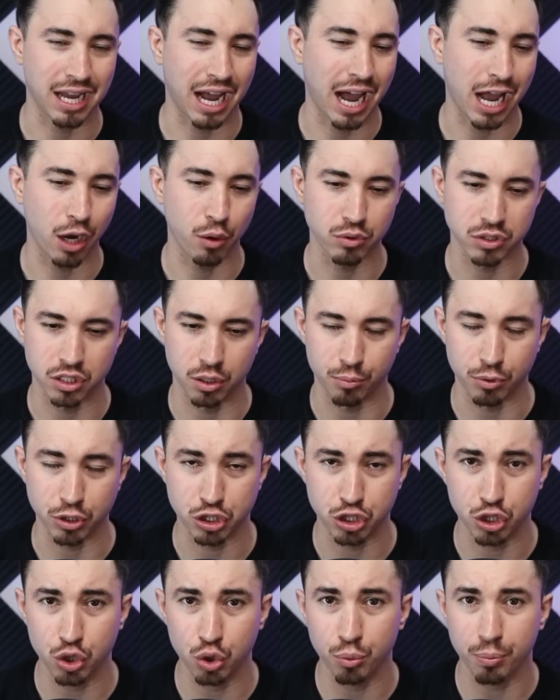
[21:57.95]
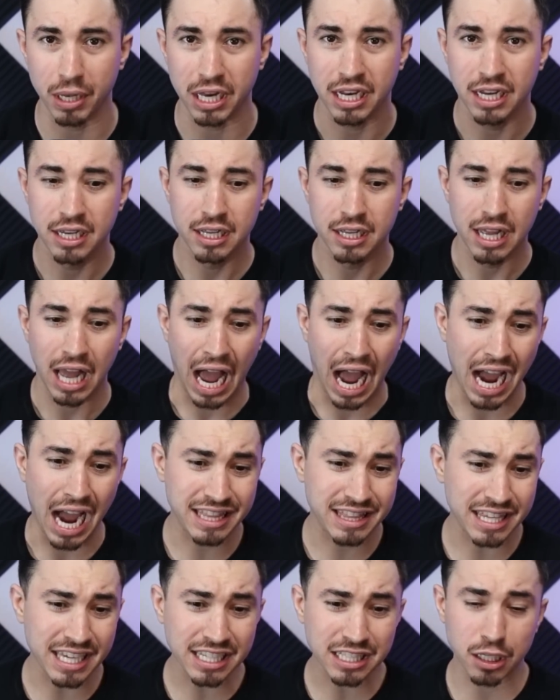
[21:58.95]
Iowa's number two. But I
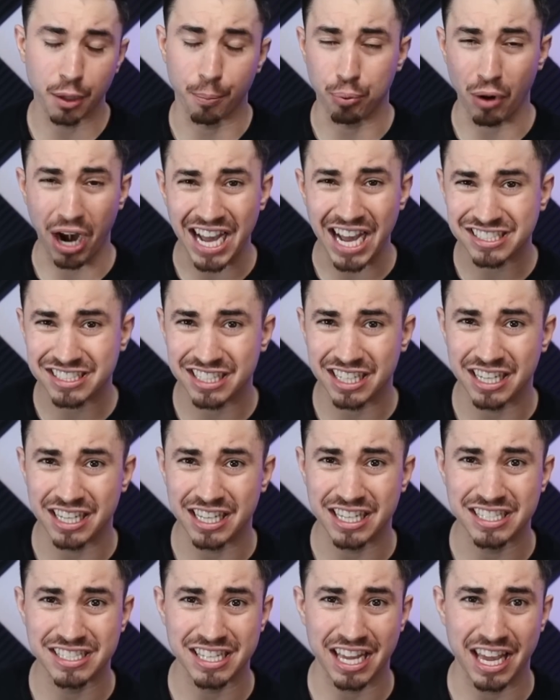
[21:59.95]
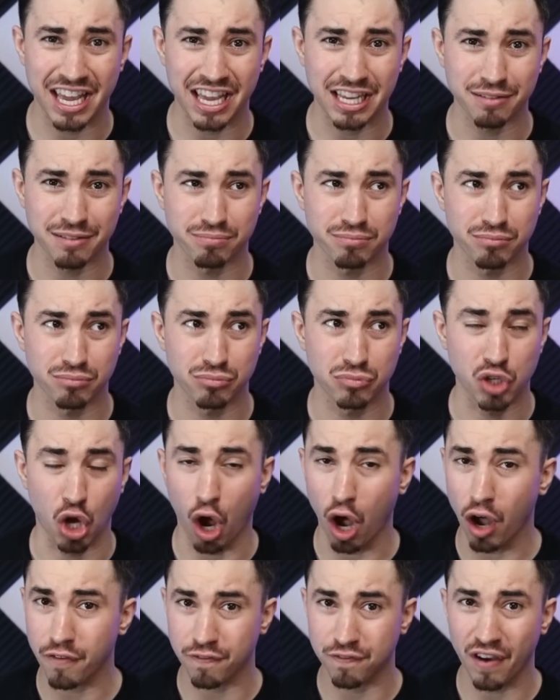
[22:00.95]
think Nebraska is a
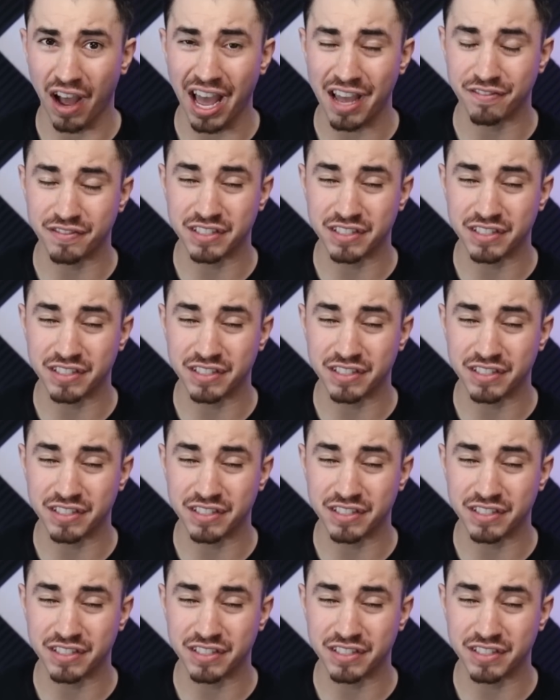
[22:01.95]
top five